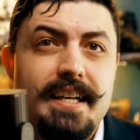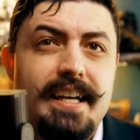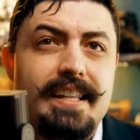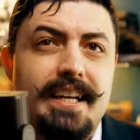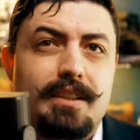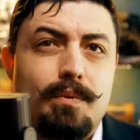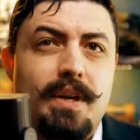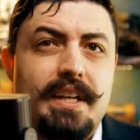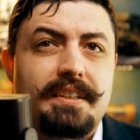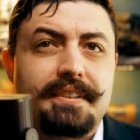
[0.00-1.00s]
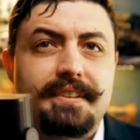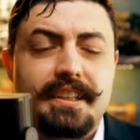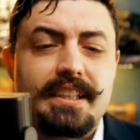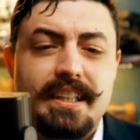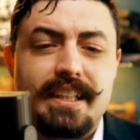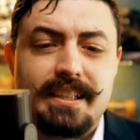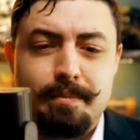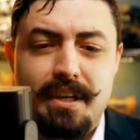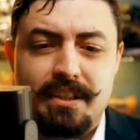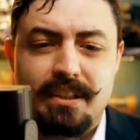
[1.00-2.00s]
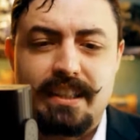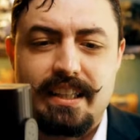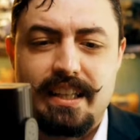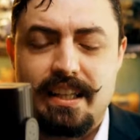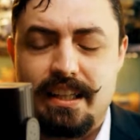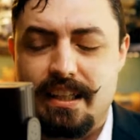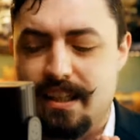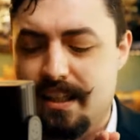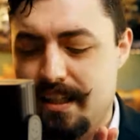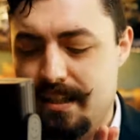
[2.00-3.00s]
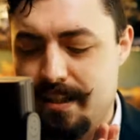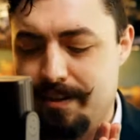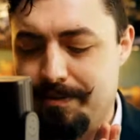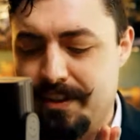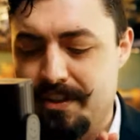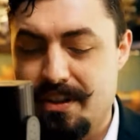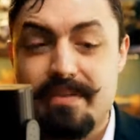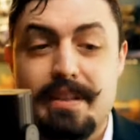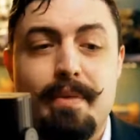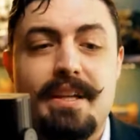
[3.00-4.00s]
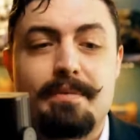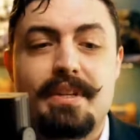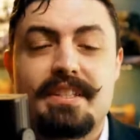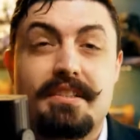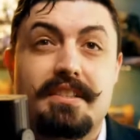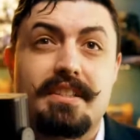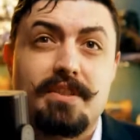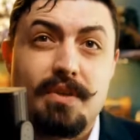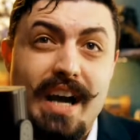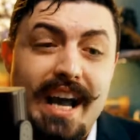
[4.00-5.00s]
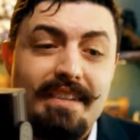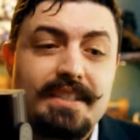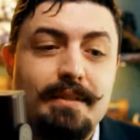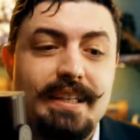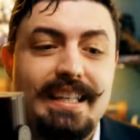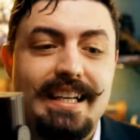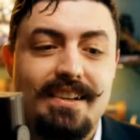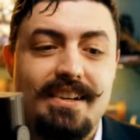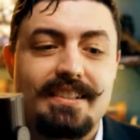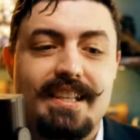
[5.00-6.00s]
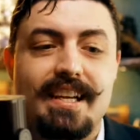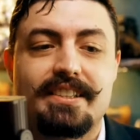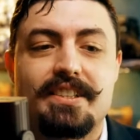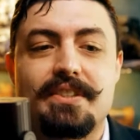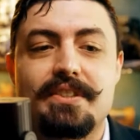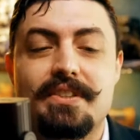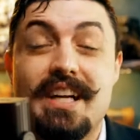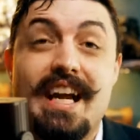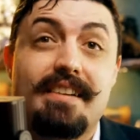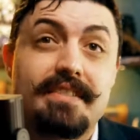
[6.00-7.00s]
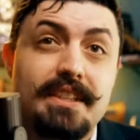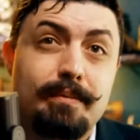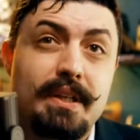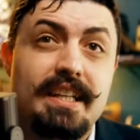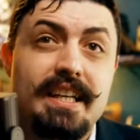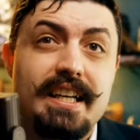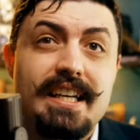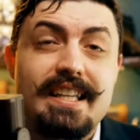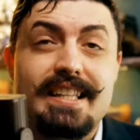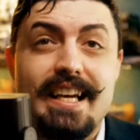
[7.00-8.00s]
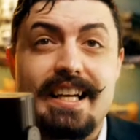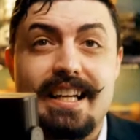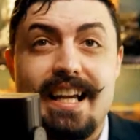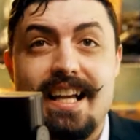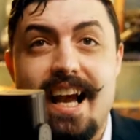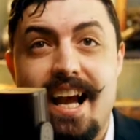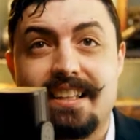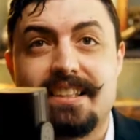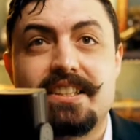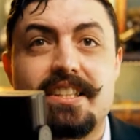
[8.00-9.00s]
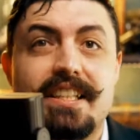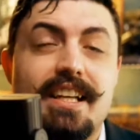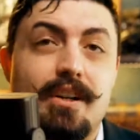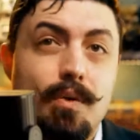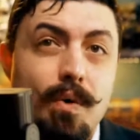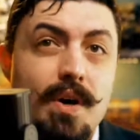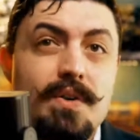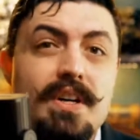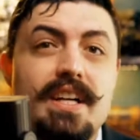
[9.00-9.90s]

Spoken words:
And that's why, like I said, especially in service-based businesses, you'll have somebody that contacts you, you'll have somebody that asks to get a quote,